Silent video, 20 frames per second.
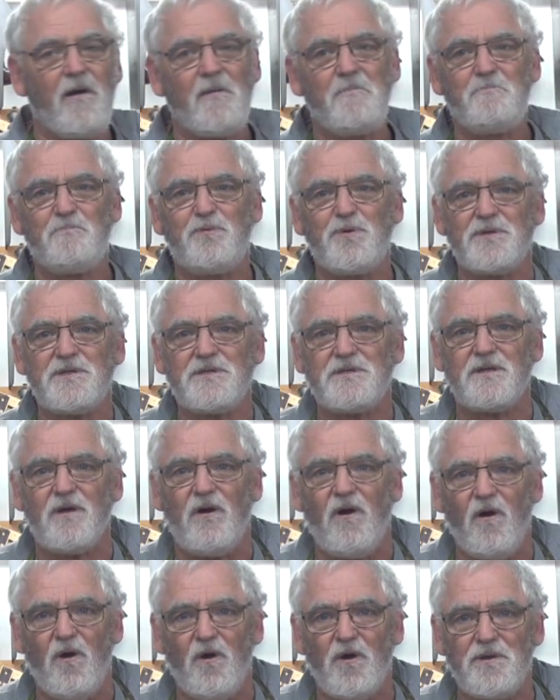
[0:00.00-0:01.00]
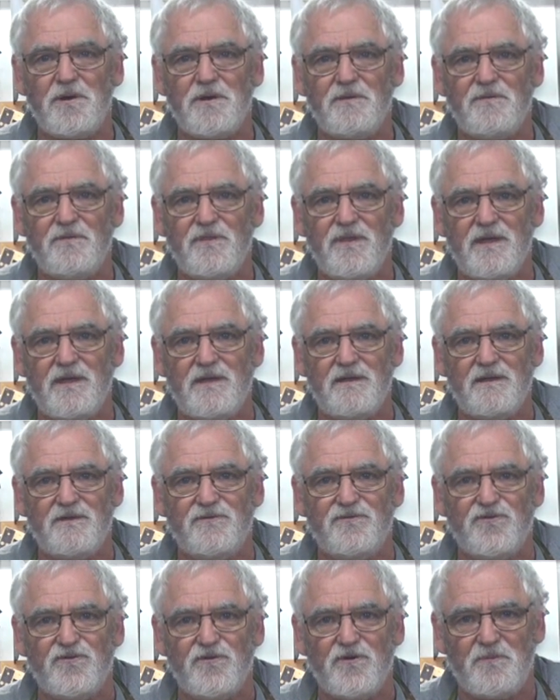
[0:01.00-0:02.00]
I put it on the
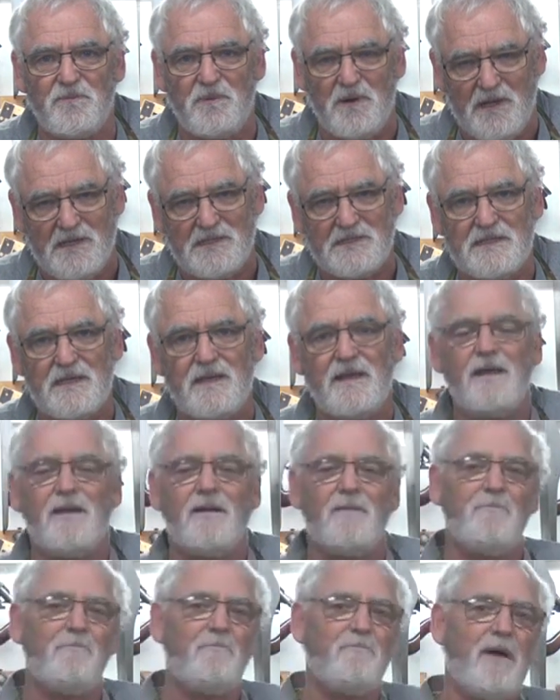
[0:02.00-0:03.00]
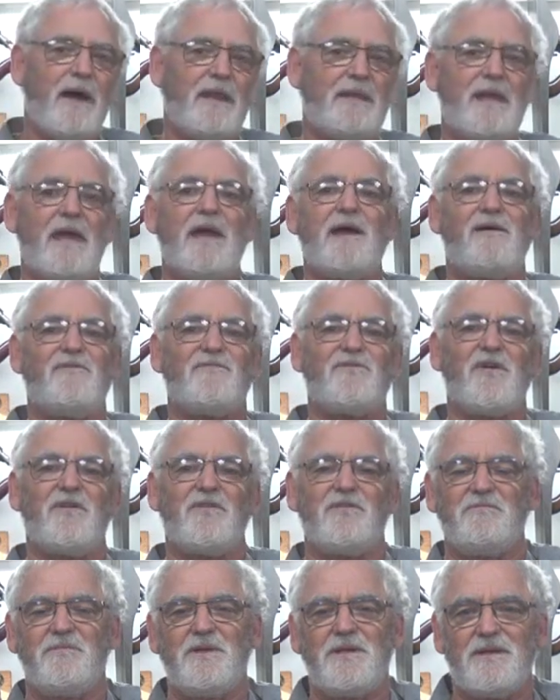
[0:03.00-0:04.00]
drill press. But now I've got
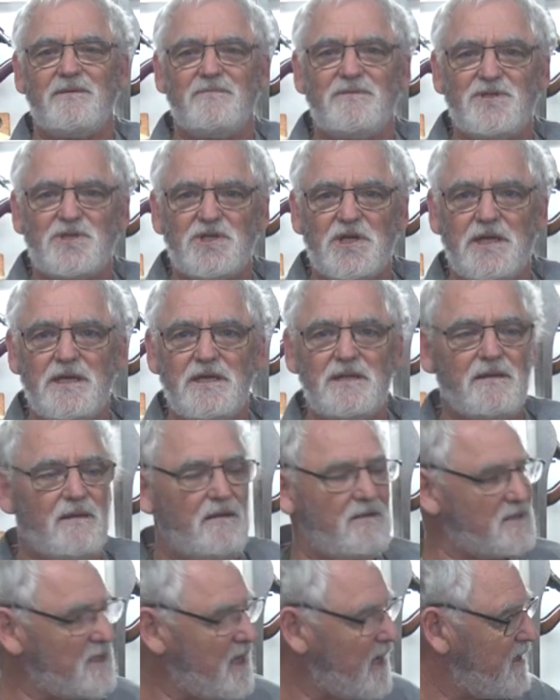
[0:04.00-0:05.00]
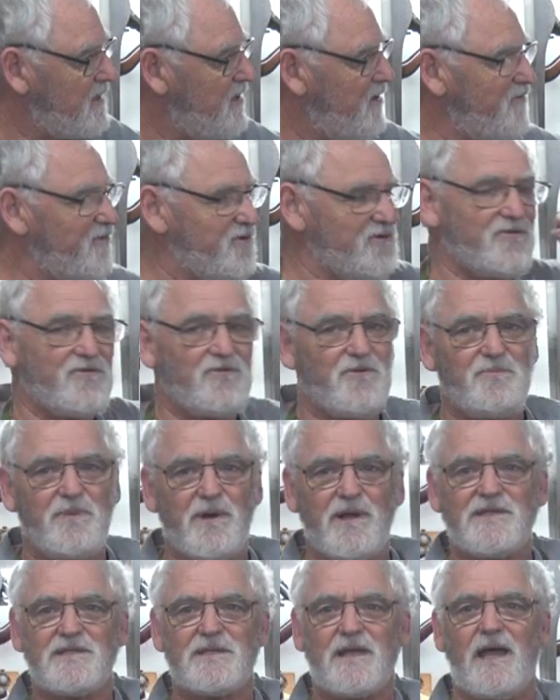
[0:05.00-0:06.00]
the milling machine, I'll take it off the drill
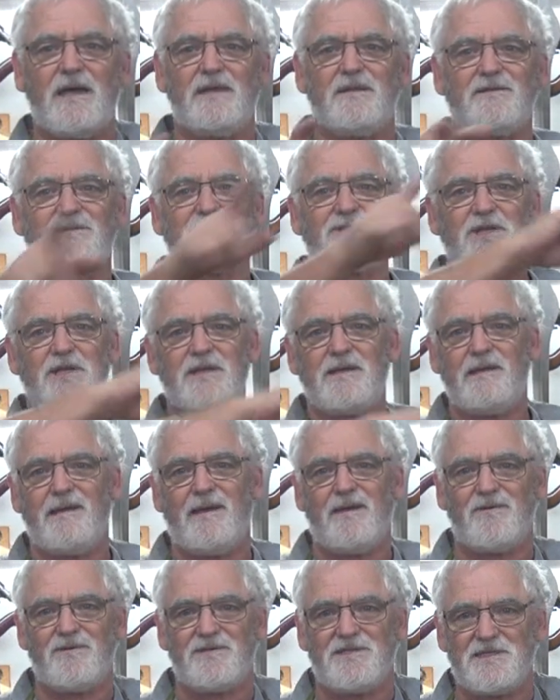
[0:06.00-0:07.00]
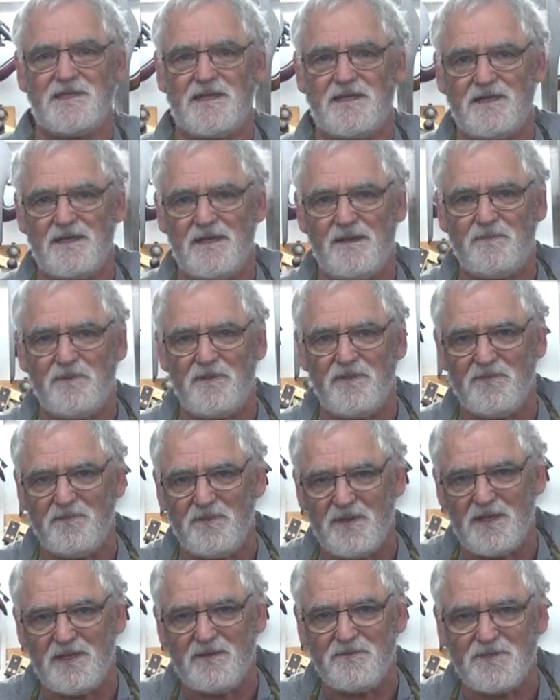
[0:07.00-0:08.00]
press and I'll show you how I set it up on the
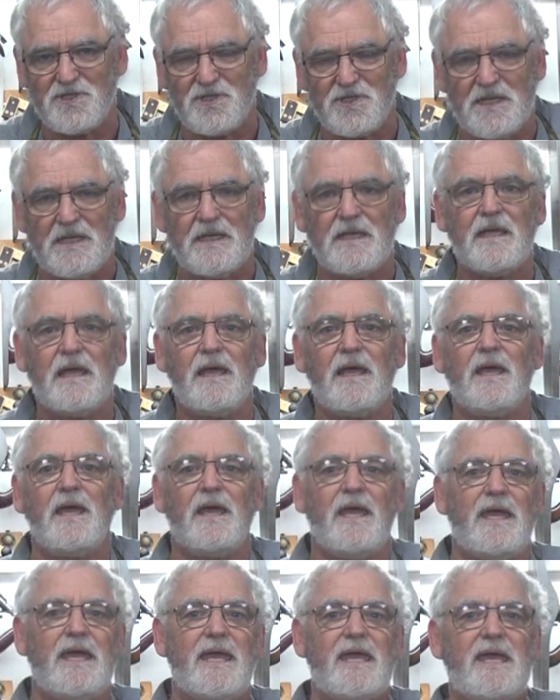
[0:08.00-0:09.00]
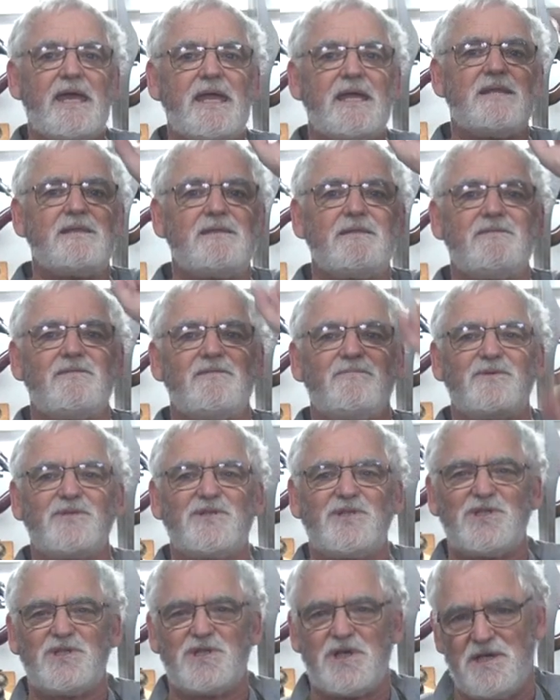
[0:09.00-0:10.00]
milling machine. In the
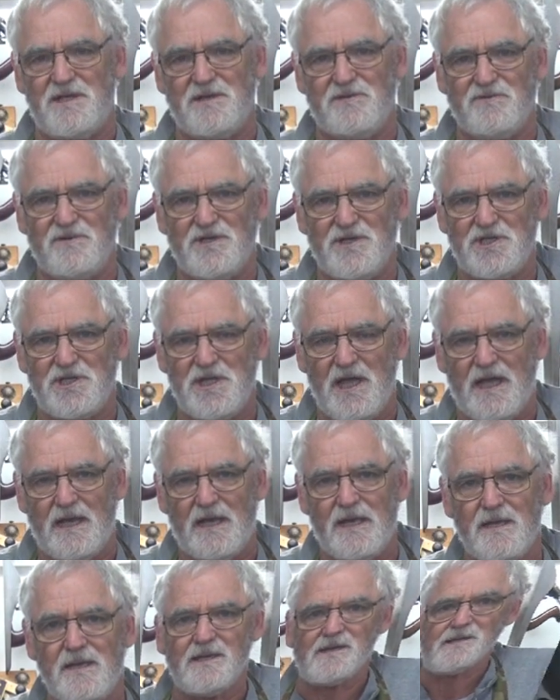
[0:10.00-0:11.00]
machinery shed.